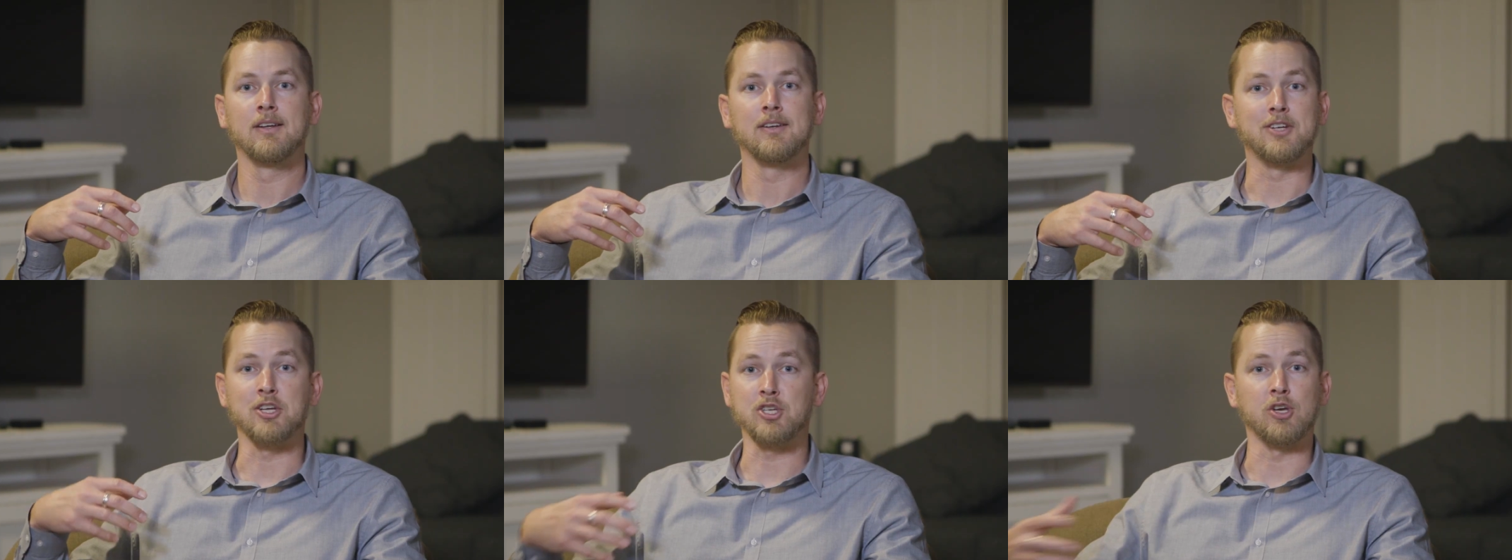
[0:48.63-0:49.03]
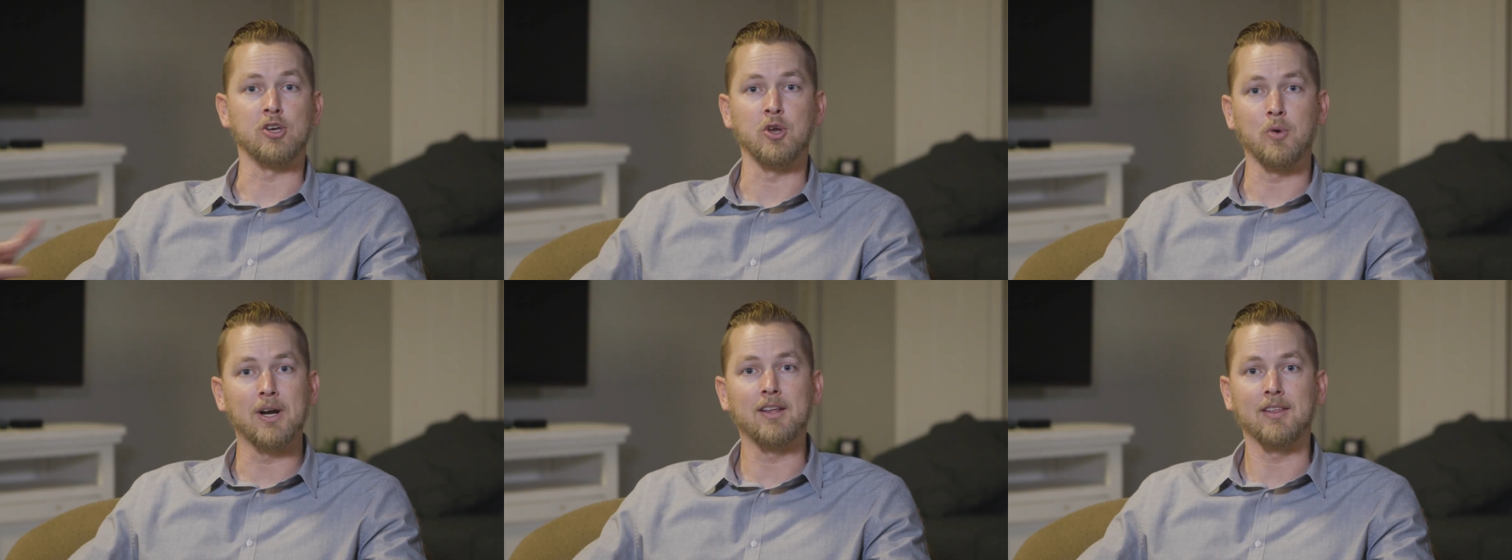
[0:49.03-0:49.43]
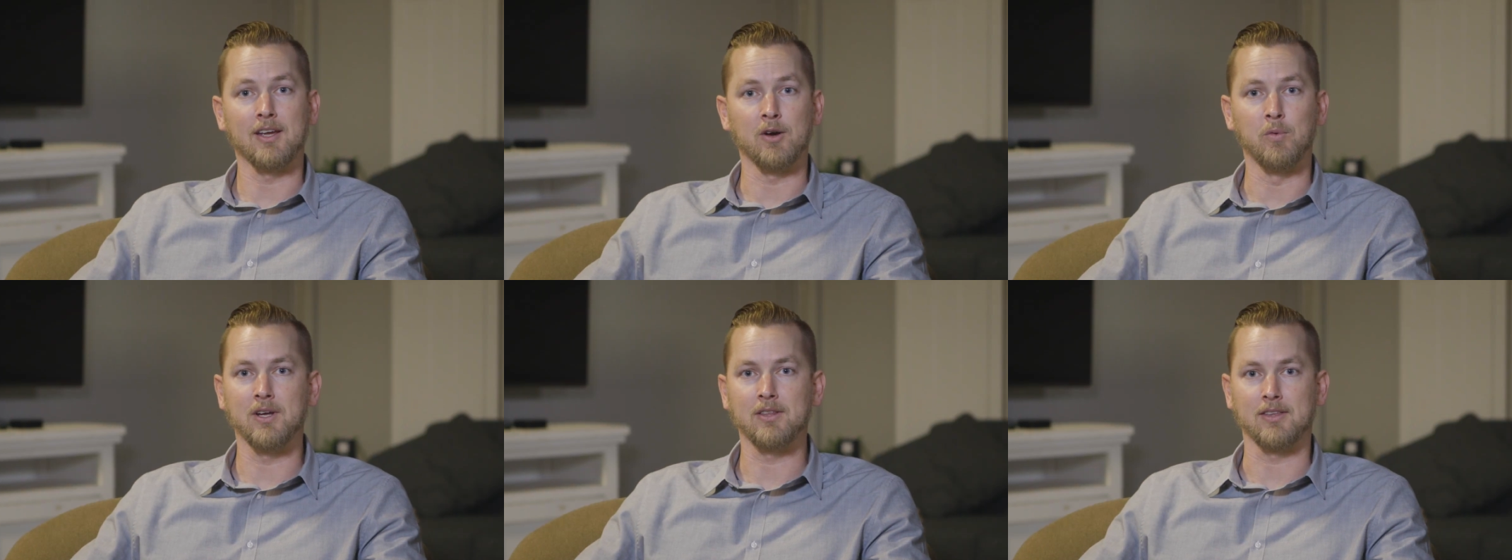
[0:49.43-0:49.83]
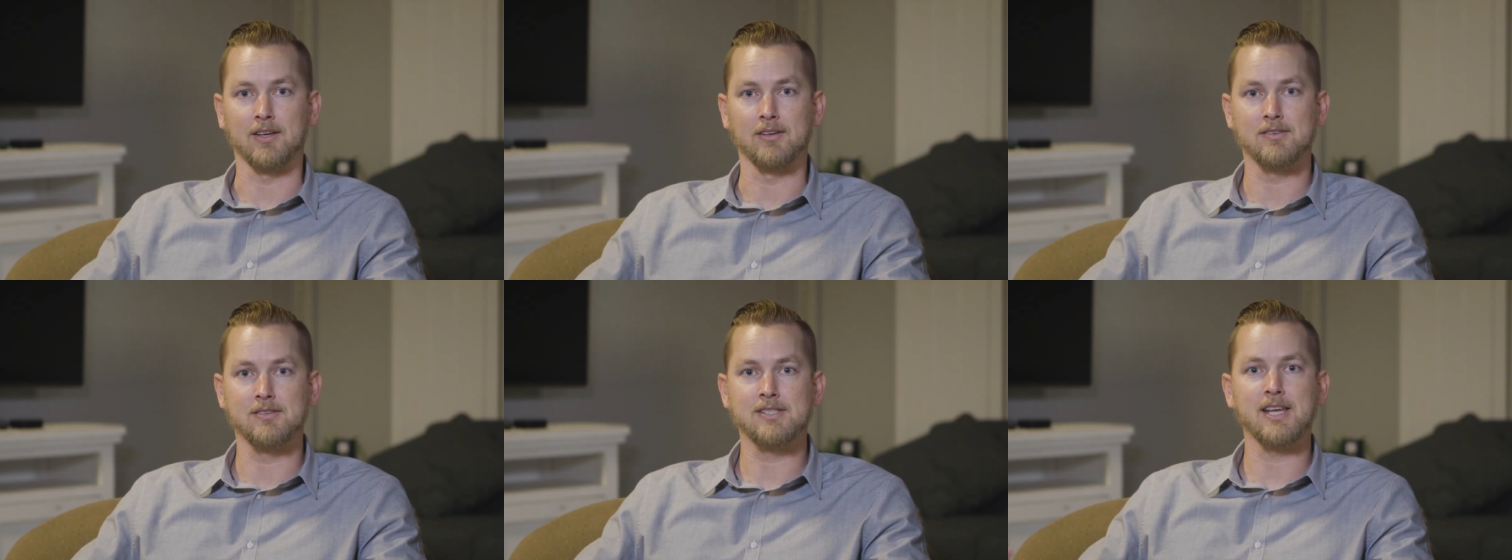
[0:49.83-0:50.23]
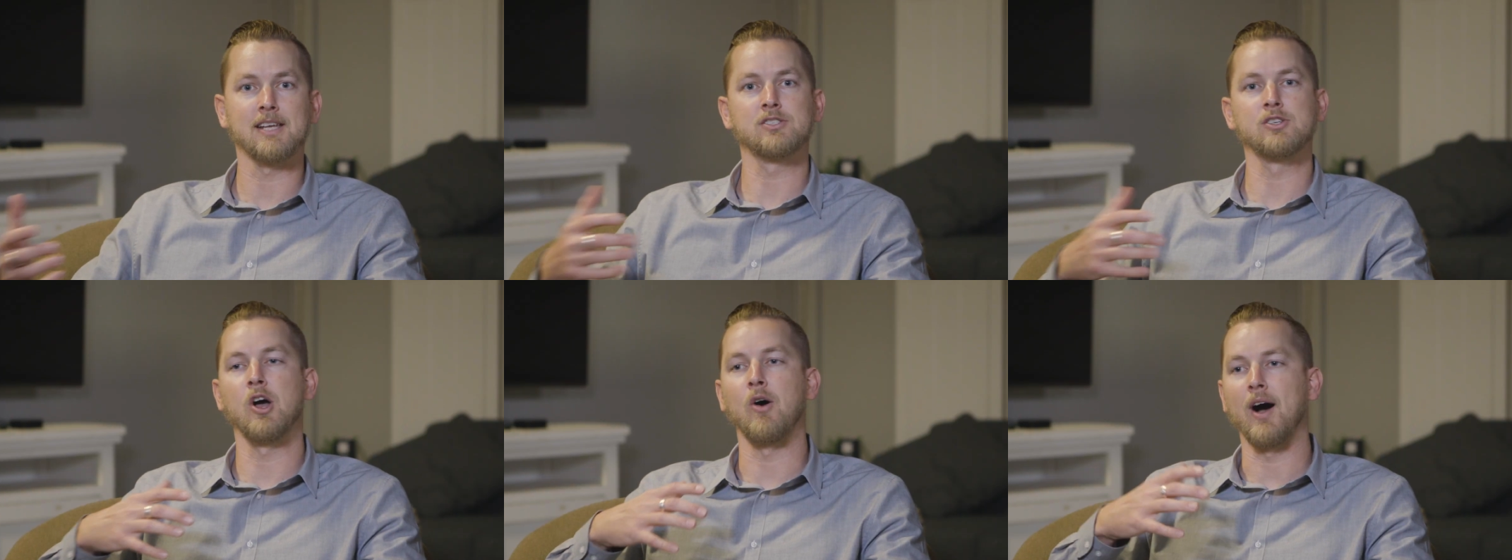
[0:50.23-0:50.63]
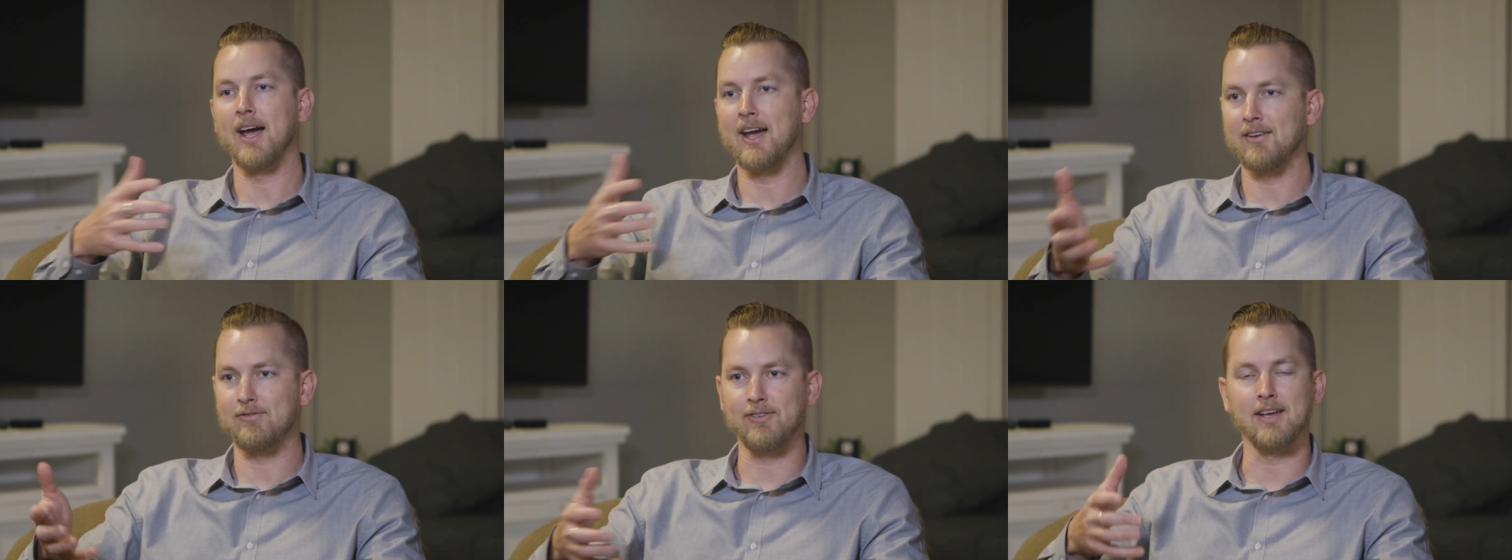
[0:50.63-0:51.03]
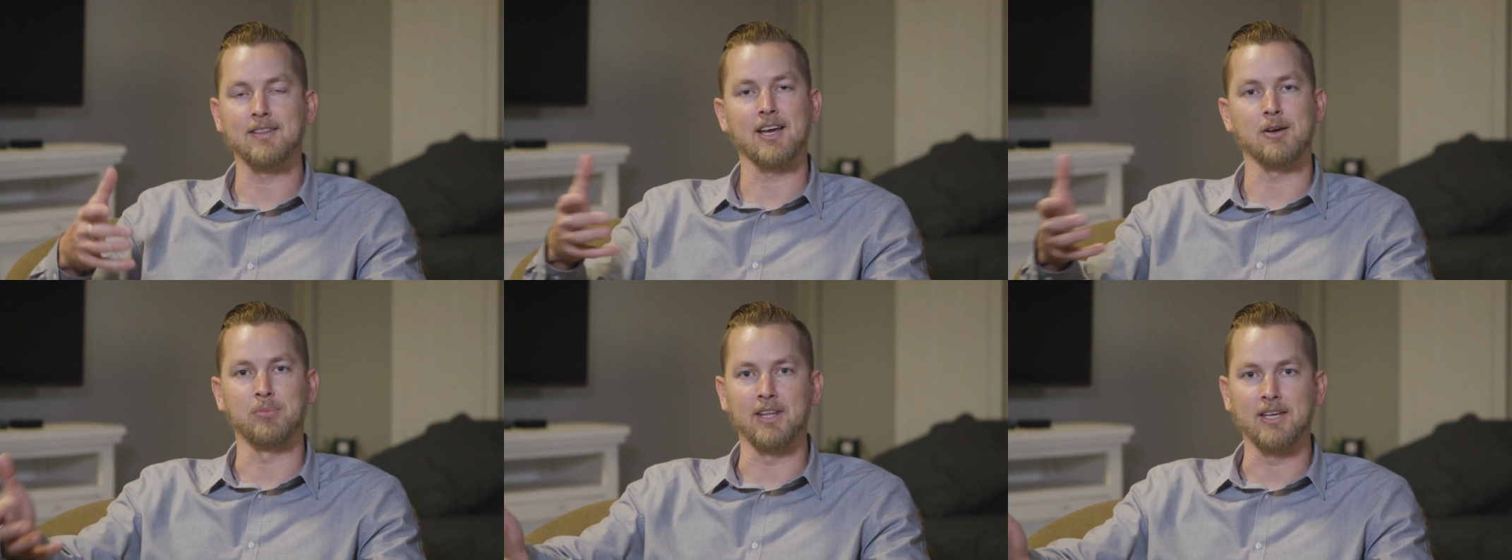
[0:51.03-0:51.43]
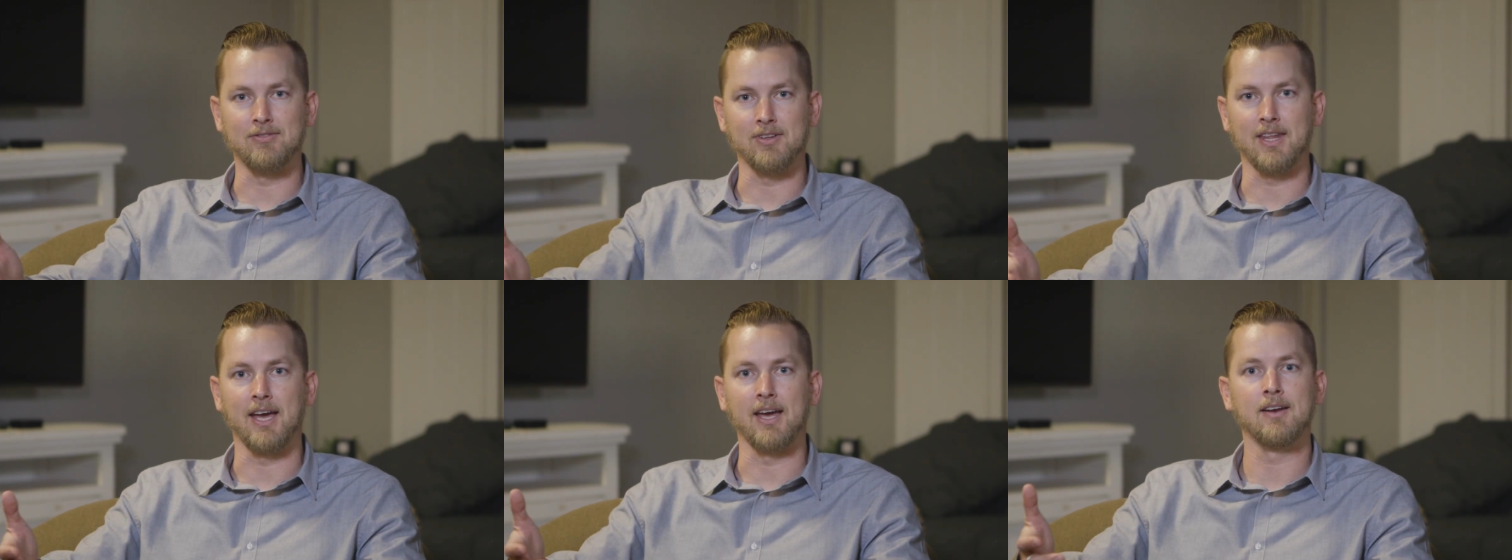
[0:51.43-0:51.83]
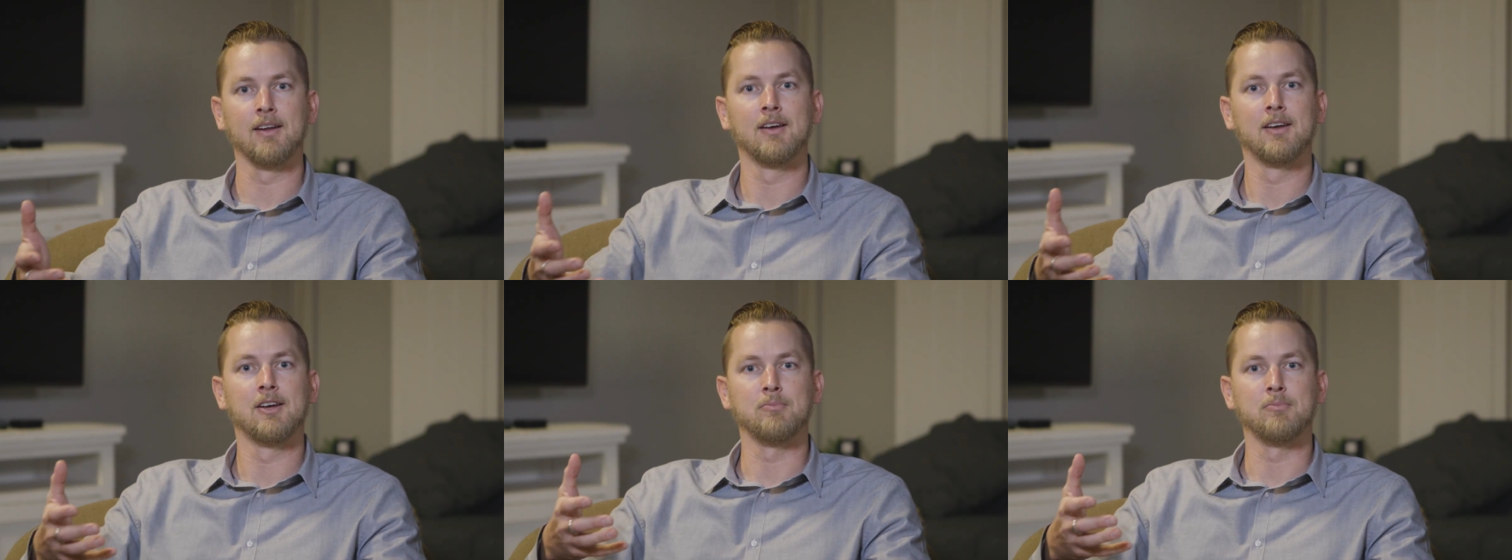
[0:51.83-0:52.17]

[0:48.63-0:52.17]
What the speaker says: doesn't do anything with it. Says, no, I have faith, I believe in that,